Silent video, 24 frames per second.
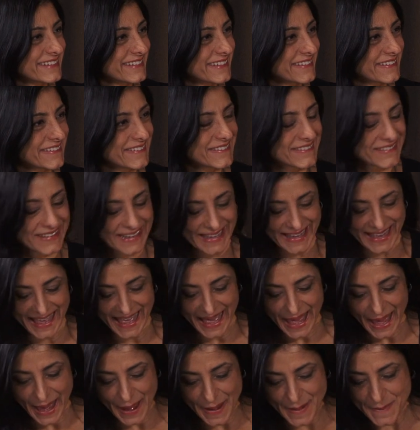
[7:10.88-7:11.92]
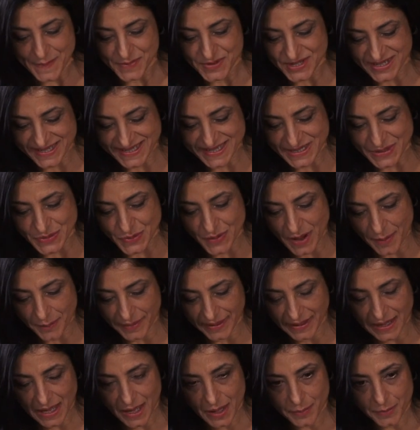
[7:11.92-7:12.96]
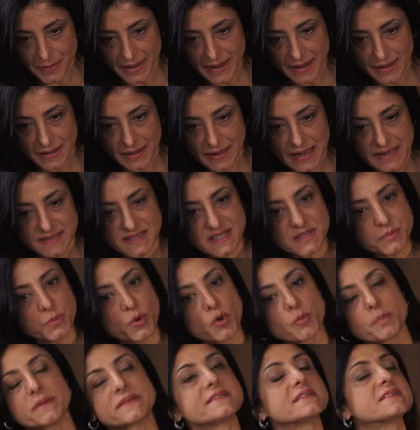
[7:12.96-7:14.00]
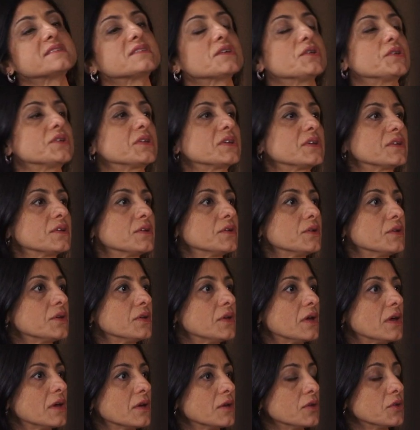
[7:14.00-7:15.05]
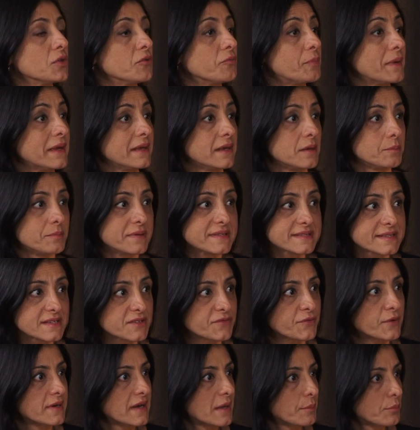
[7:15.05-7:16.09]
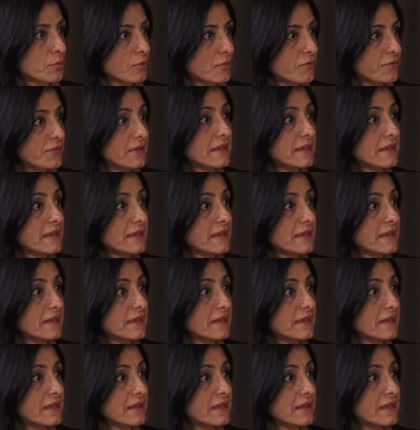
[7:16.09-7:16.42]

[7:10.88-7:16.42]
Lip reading: No. Just in wrapping up, as a small business owner, you've been in business for a number of